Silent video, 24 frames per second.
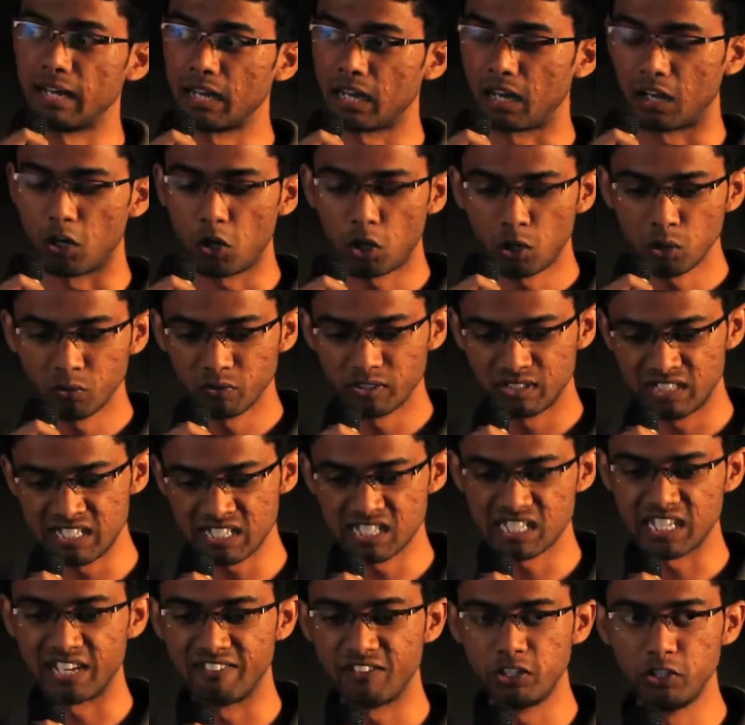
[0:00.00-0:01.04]
along with
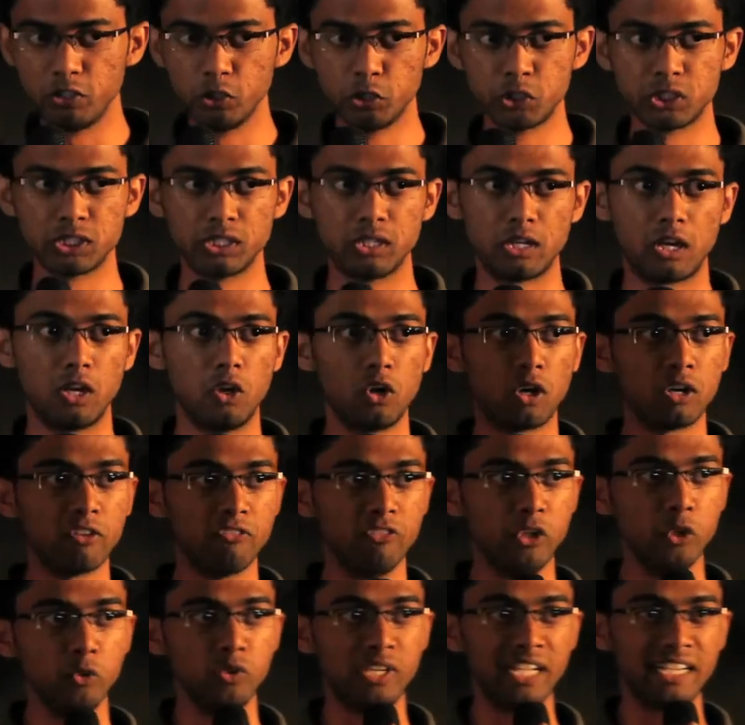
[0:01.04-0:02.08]
this evolution, a lot of
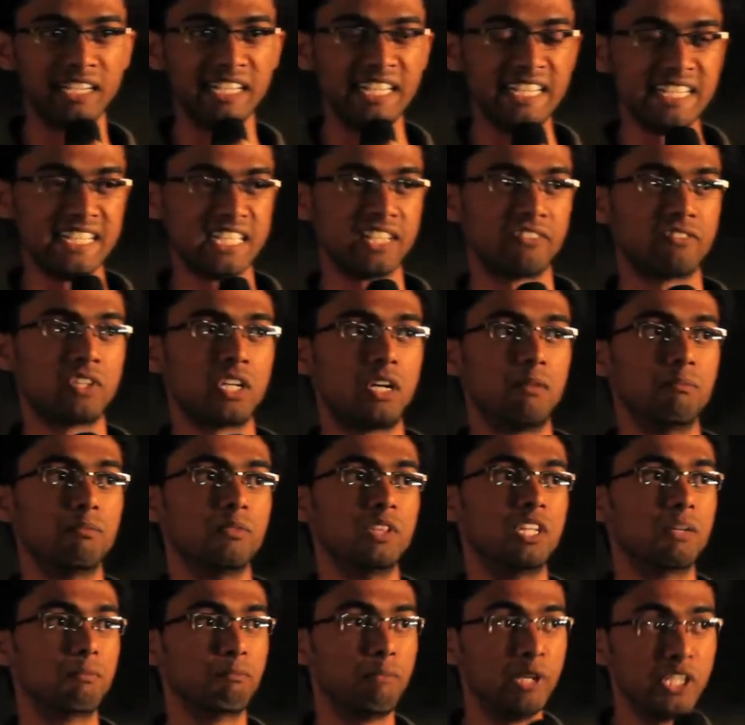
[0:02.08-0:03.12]
new techniques have come.
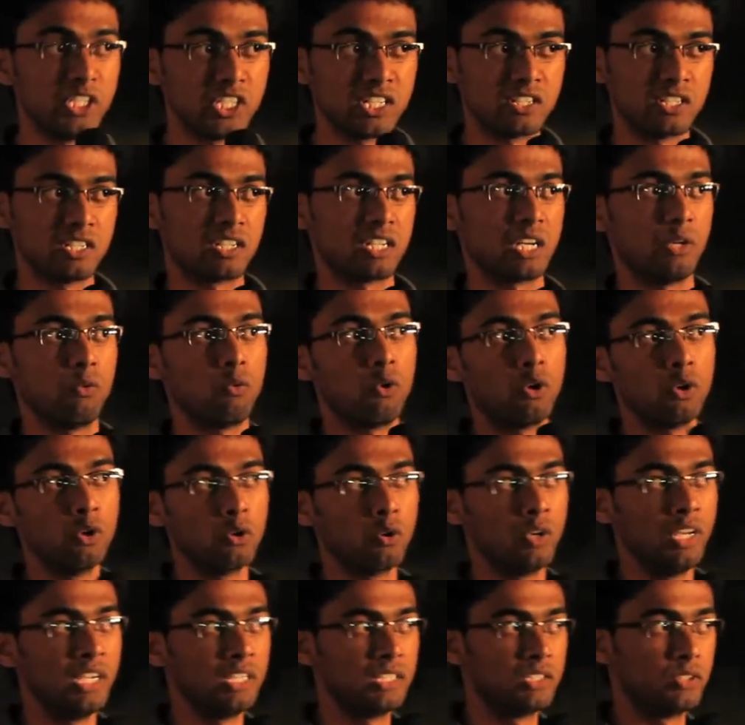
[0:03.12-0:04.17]
The pictures that I want to
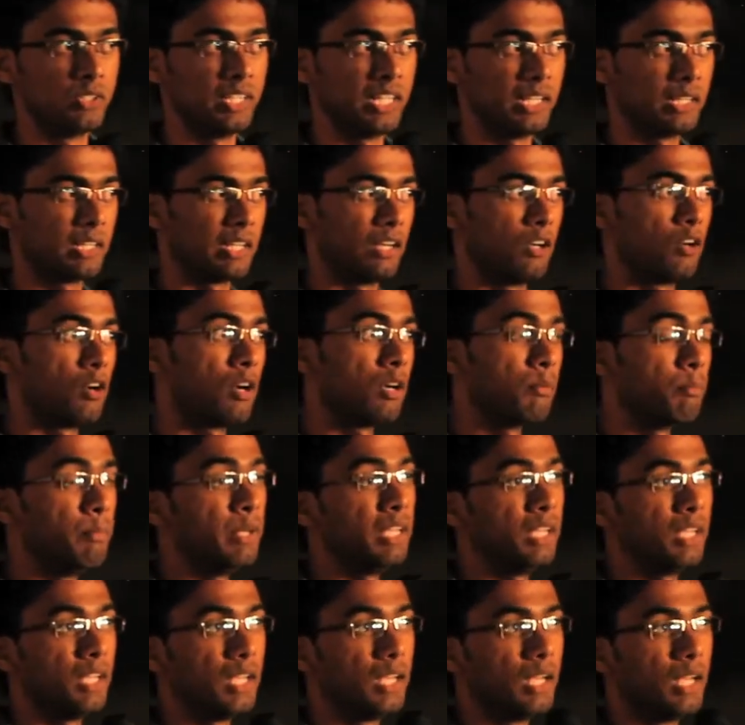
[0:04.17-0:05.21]
click today cannot
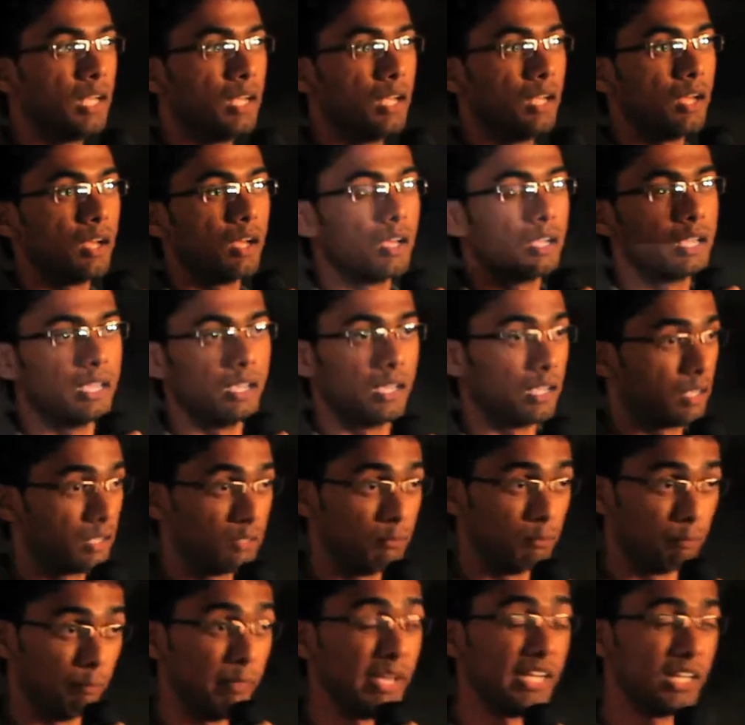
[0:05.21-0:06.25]
be
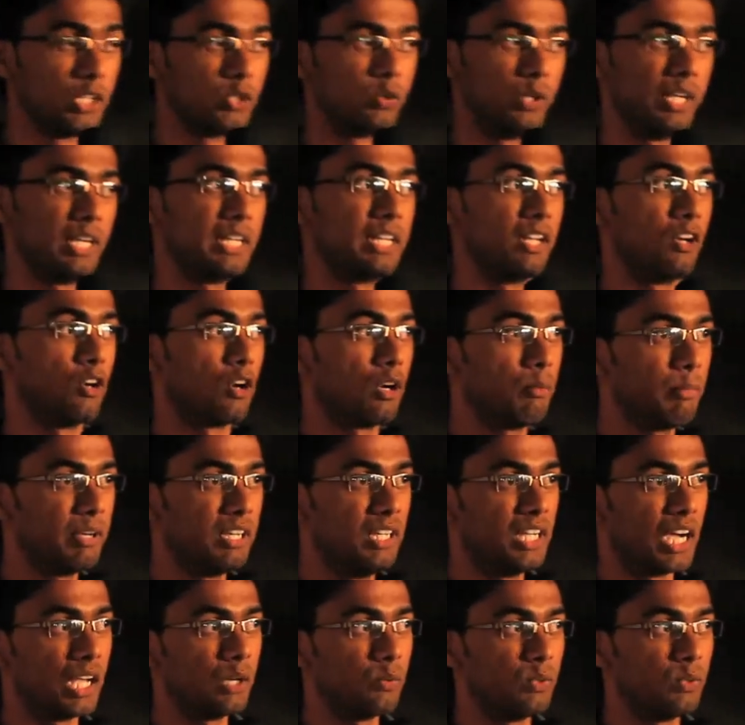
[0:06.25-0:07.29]
done